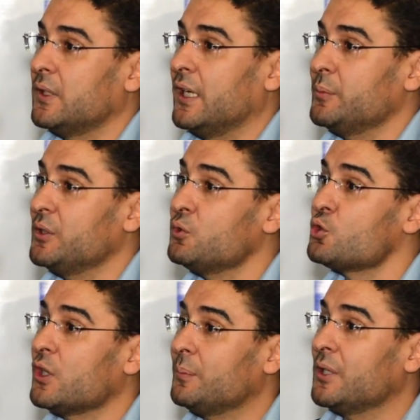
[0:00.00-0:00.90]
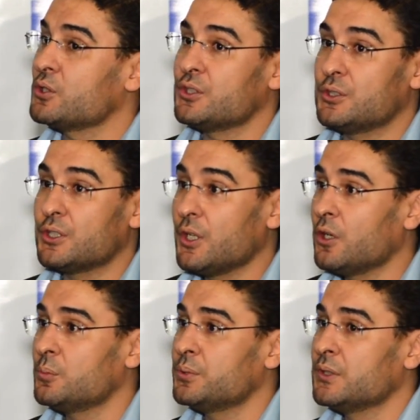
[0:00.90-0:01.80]
I mean, if we talk about the
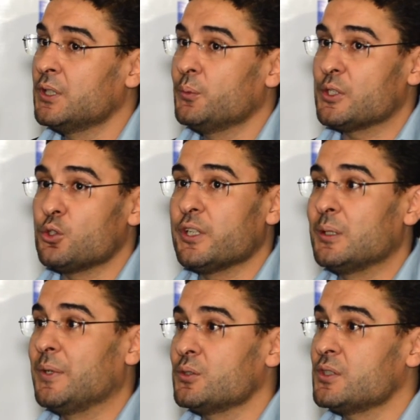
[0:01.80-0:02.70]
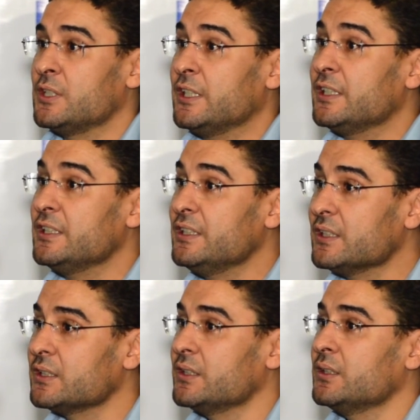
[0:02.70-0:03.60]
globe, we are talking about
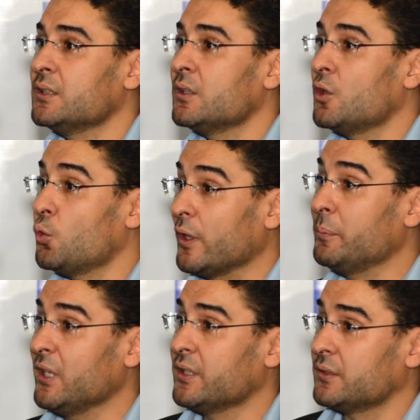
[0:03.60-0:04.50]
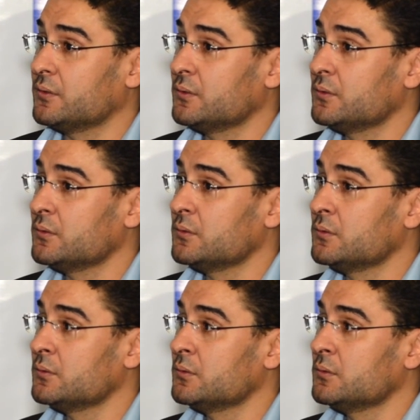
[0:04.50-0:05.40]
nearly 1 million.
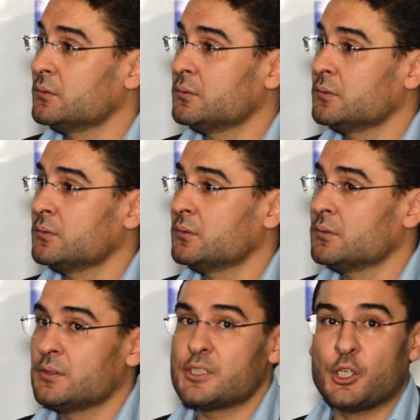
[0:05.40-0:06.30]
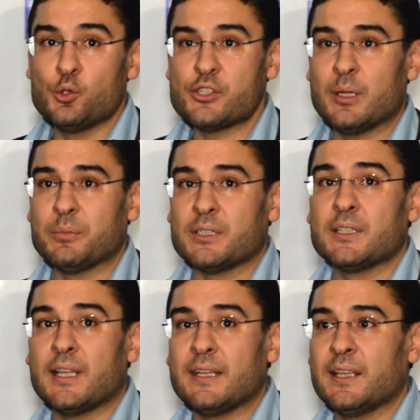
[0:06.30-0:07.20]
That's a huge number,
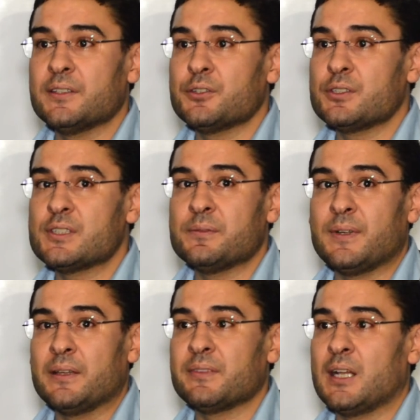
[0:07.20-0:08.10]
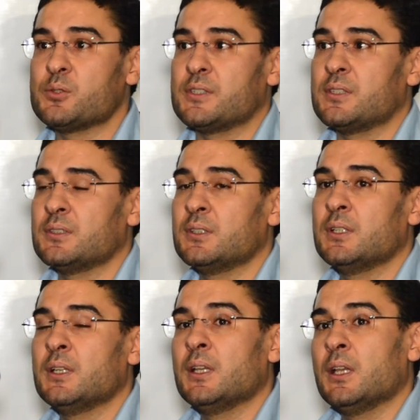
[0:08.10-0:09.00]
935,000.
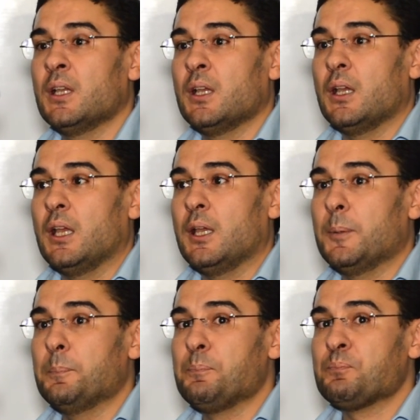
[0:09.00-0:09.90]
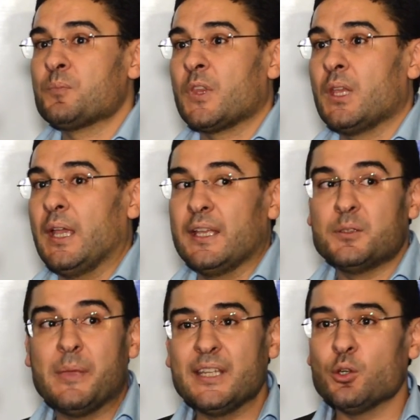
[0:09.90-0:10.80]
And
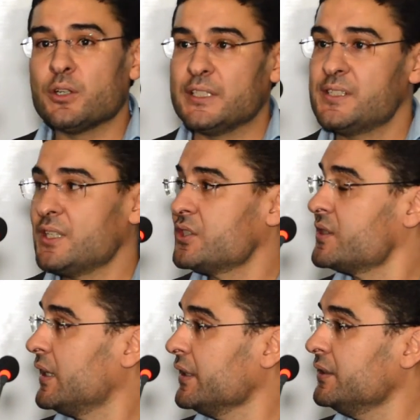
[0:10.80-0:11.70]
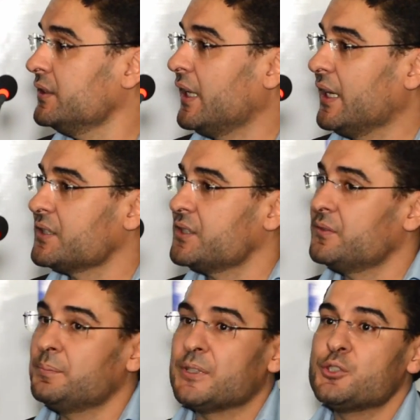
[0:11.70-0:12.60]
many organizations are indeed
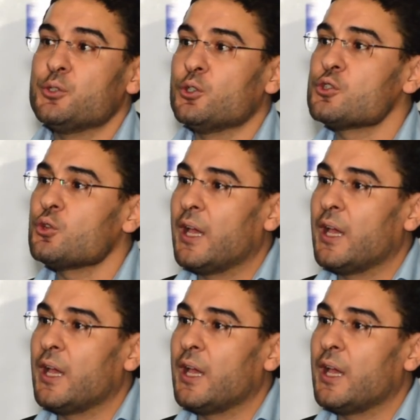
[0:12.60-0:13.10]
active, but you also